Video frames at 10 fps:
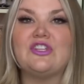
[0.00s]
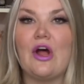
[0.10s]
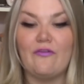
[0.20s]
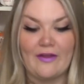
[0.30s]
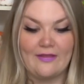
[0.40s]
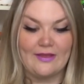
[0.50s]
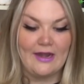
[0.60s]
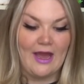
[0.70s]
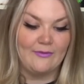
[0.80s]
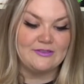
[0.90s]
shelf, and then
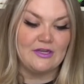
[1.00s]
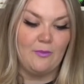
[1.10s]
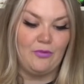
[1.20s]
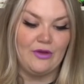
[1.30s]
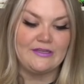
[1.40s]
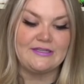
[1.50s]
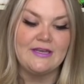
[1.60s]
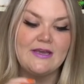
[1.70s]
I was gonna put